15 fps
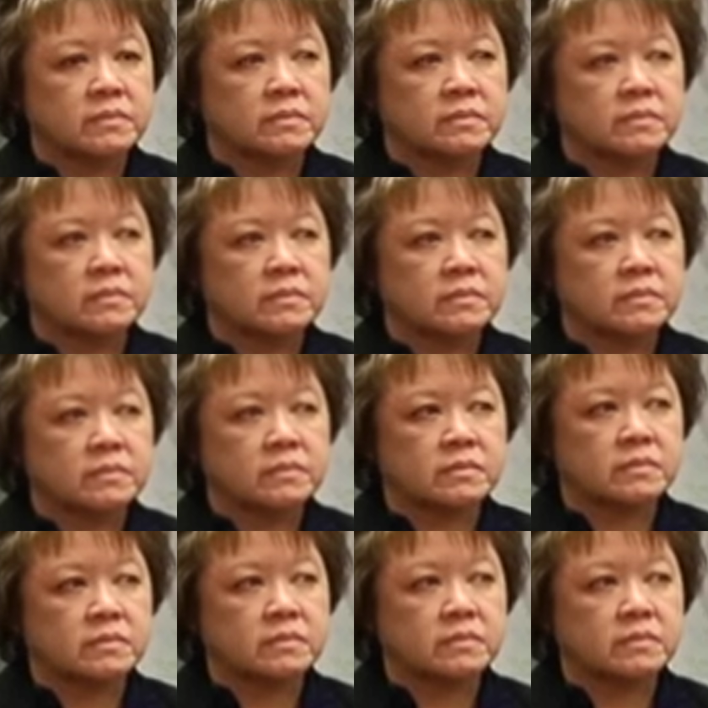
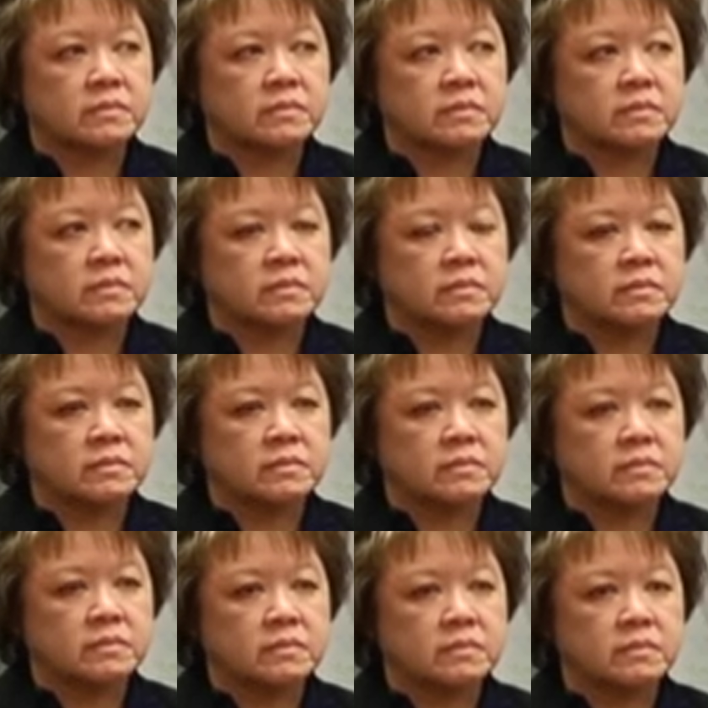
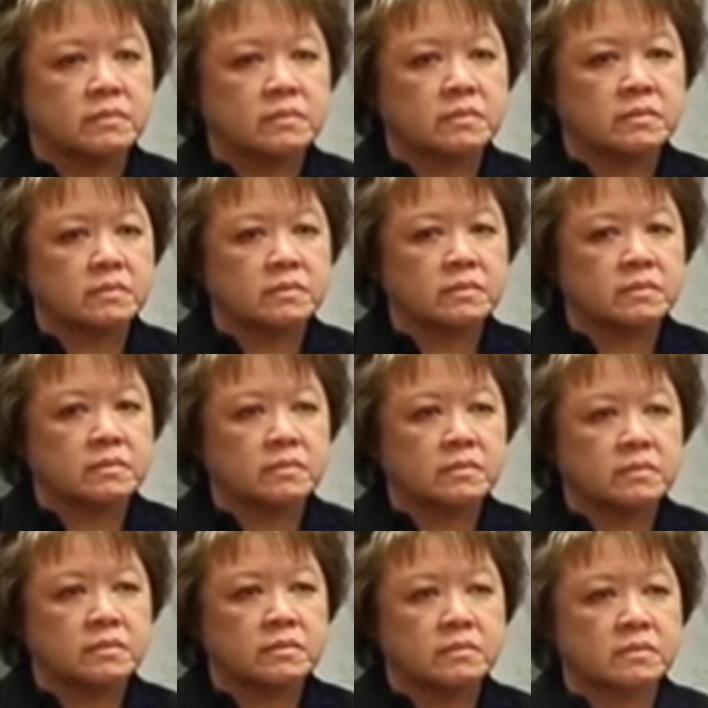
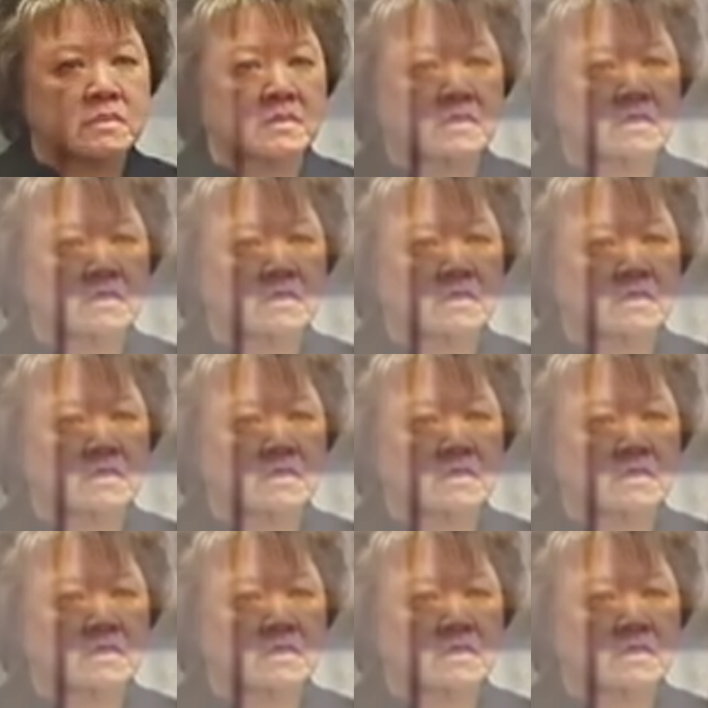The person shown says nothing.